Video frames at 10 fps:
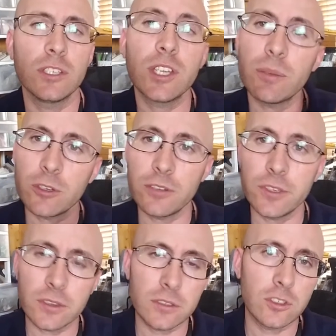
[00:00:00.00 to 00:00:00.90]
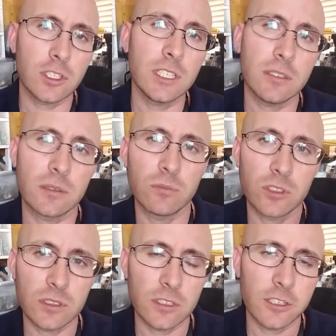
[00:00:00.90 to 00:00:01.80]
chapter every Thursday? I'm
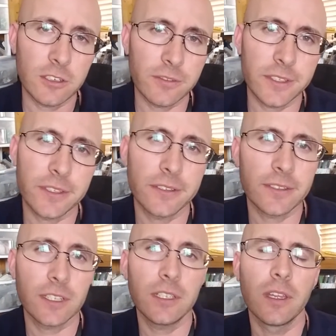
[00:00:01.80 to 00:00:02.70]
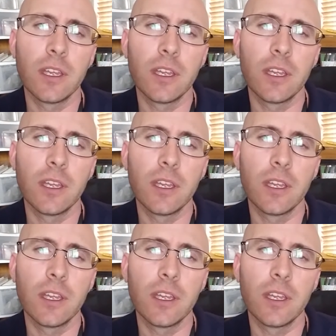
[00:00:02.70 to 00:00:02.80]
still here every Thursday.